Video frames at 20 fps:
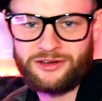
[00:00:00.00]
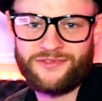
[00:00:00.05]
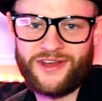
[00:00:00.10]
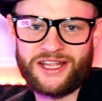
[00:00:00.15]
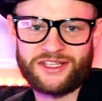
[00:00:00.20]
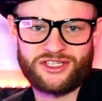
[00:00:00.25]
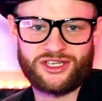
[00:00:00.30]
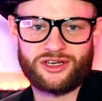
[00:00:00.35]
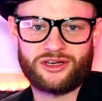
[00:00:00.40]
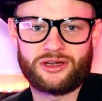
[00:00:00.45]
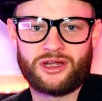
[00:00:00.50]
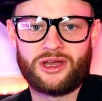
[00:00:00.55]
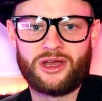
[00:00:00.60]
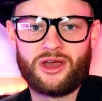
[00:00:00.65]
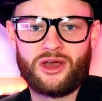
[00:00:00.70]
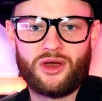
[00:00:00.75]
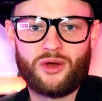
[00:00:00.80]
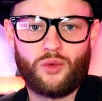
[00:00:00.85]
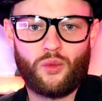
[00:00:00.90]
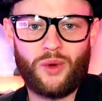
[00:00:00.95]
adventure
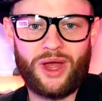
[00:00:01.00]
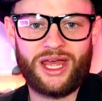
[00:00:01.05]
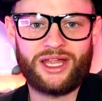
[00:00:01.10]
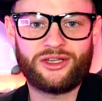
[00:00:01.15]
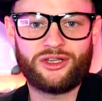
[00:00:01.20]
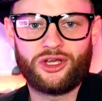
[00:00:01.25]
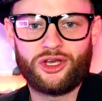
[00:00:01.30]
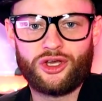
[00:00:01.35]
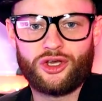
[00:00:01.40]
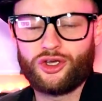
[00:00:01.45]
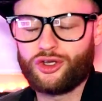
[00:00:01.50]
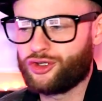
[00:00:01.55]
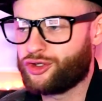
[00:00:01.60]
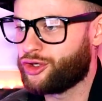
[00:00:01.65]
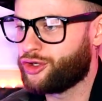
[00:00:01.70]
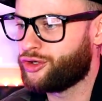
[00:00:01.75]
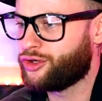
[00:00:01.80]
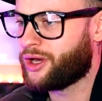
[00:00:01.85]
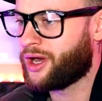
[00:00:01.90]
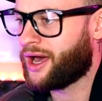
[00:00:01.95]
when
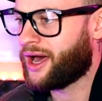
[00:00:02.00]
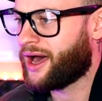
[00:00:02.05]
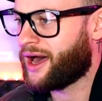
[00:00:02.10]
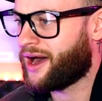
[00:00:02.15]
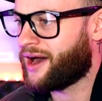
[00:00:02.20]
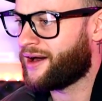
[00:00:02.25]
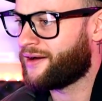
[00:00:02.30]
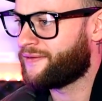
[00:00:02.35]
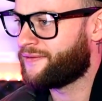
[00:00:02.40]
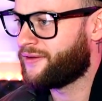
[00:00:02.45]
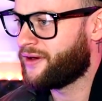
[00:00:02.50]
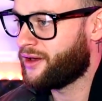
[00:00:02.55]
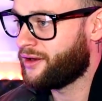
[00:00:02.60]
you have.